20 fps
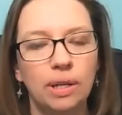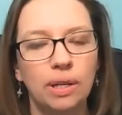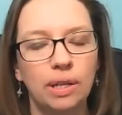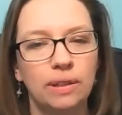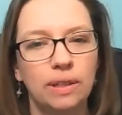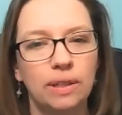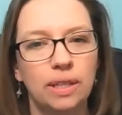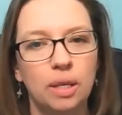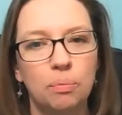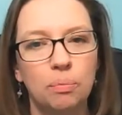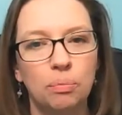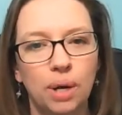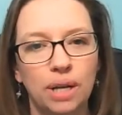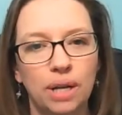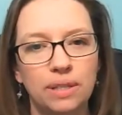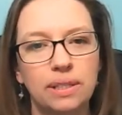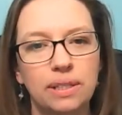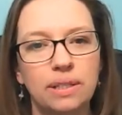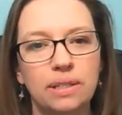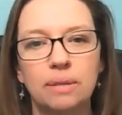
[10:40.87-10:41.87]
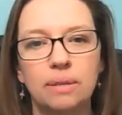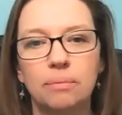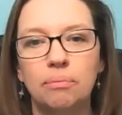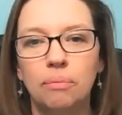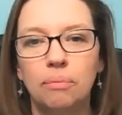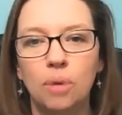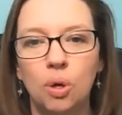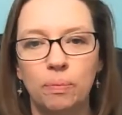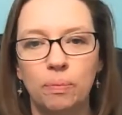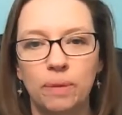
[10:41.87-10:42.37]
and the present
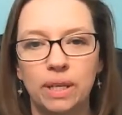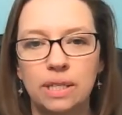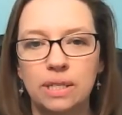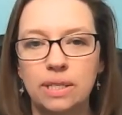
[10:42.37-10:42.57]
moment.